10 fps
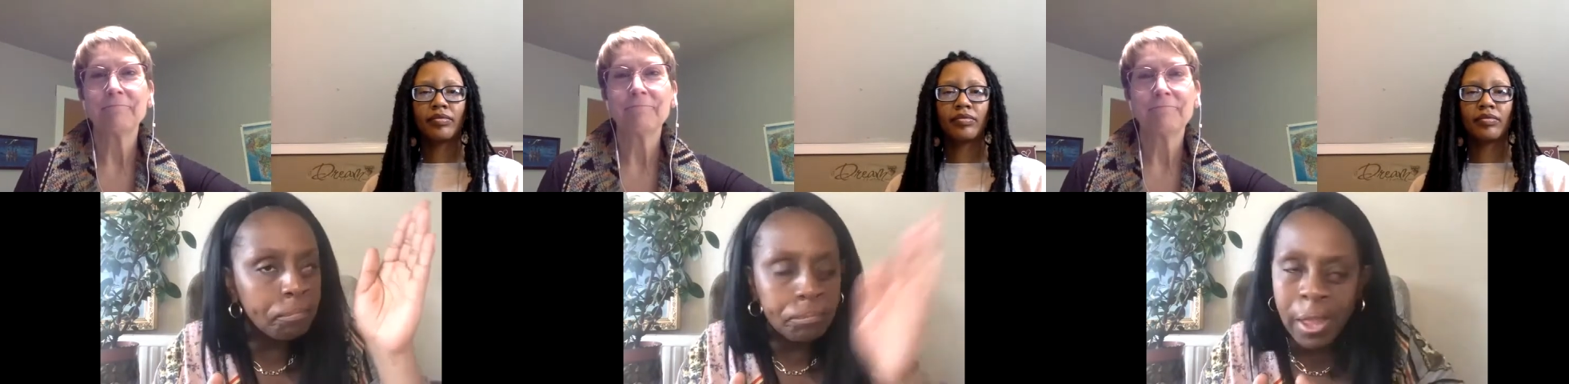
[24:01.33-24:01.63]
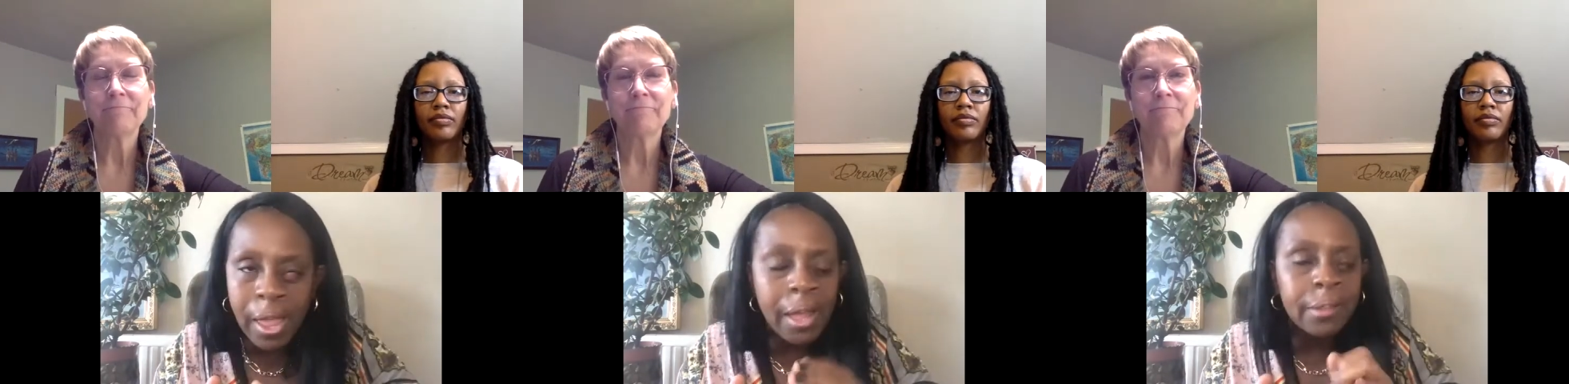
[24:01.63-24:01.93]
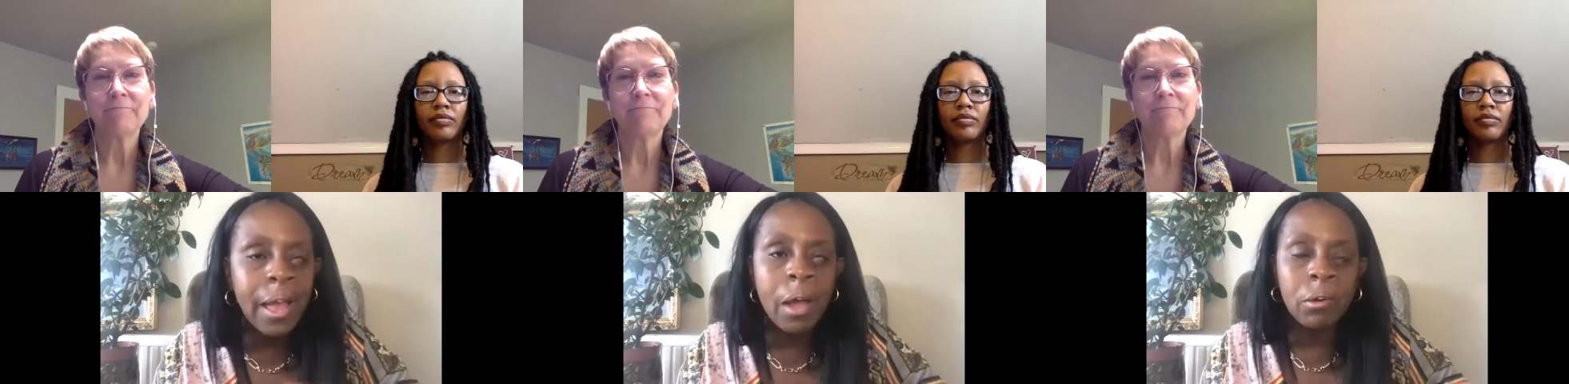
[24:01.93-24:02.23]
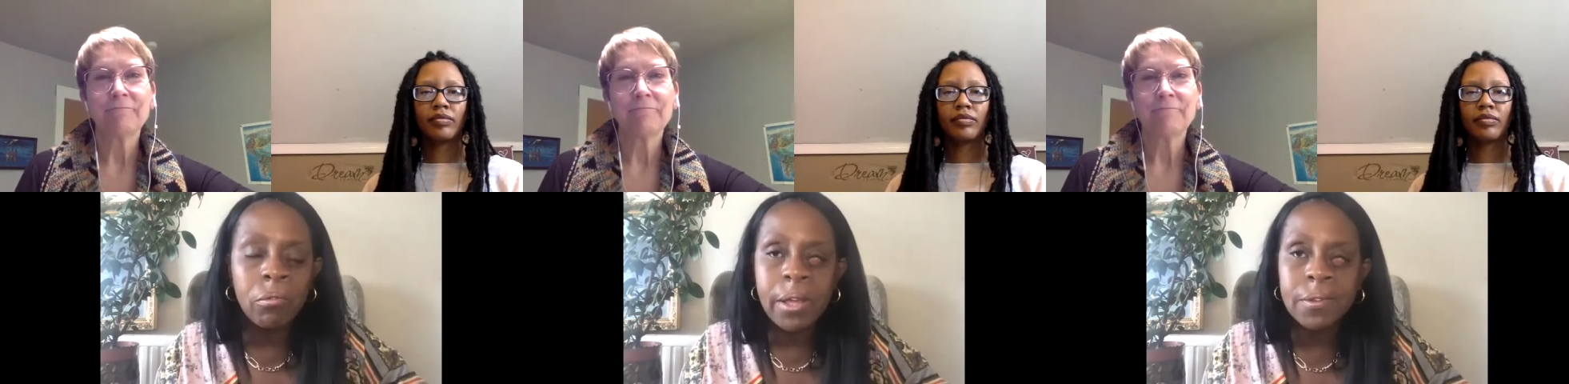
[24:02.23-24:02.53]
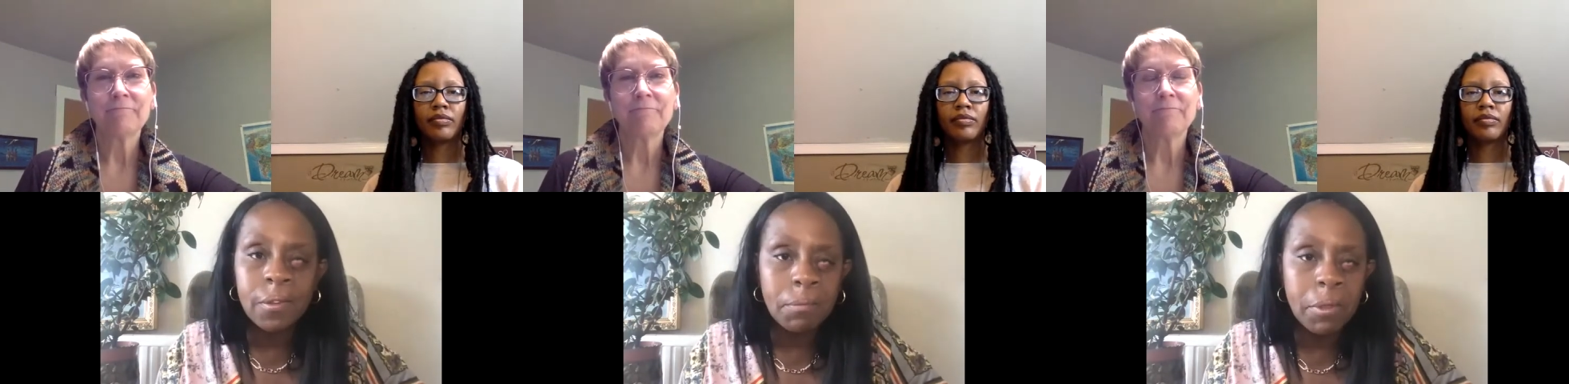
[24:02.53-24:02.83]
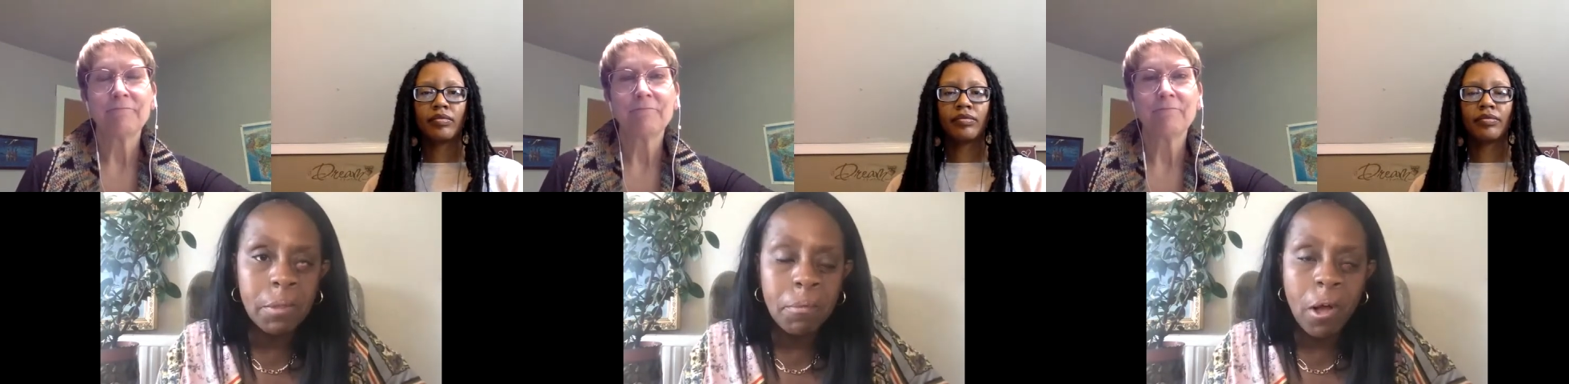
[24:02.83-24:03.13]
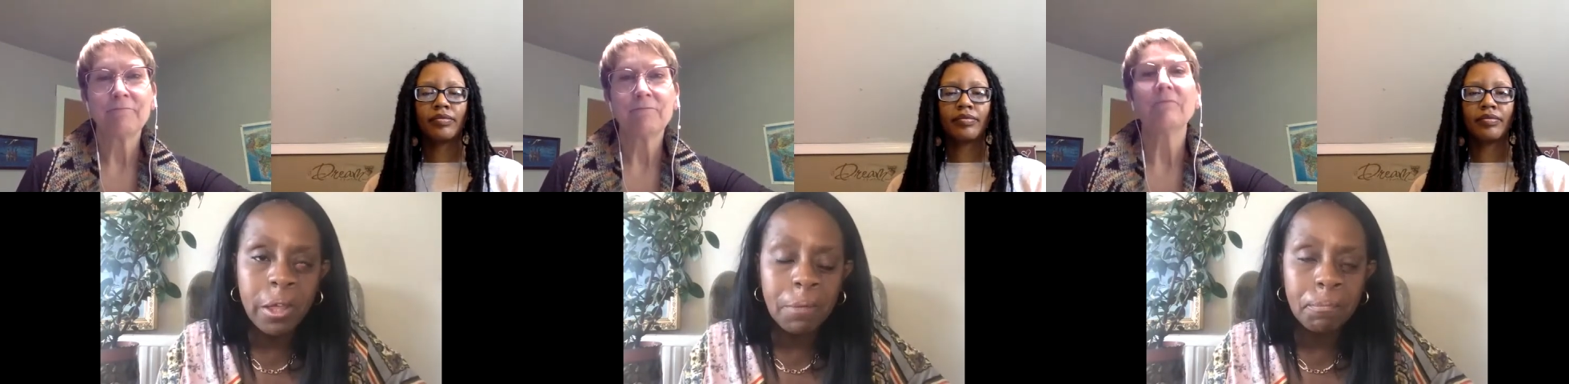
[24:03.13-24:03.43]
Speaker 1: tear down racism in the
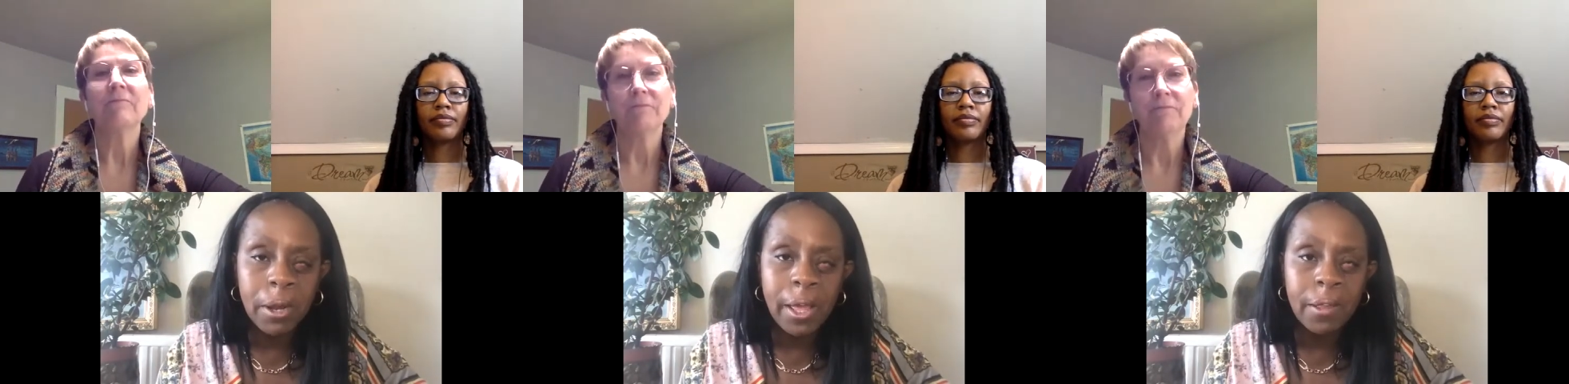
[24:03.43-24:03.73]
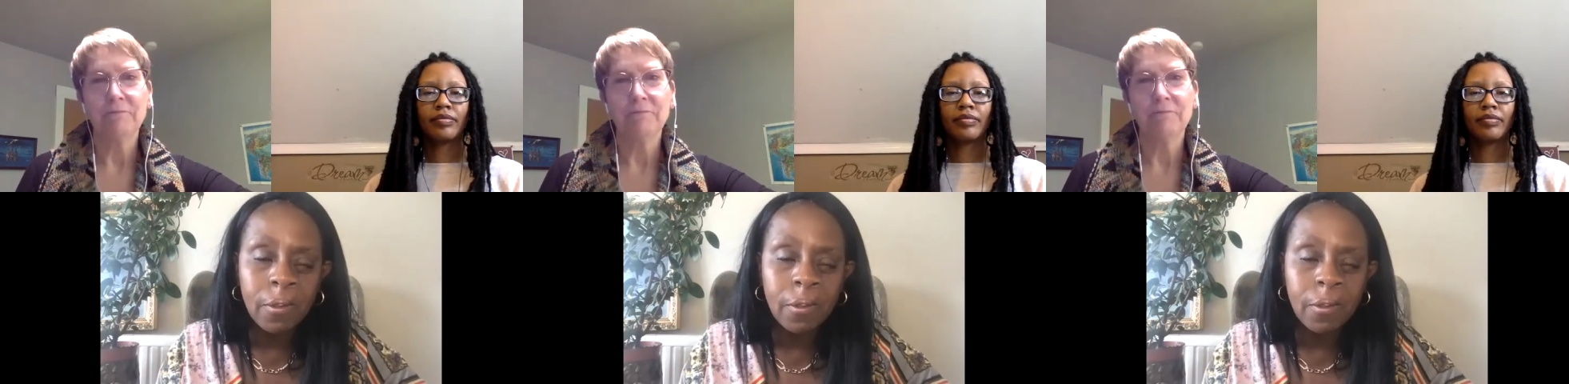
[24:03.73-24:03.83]
marketplace,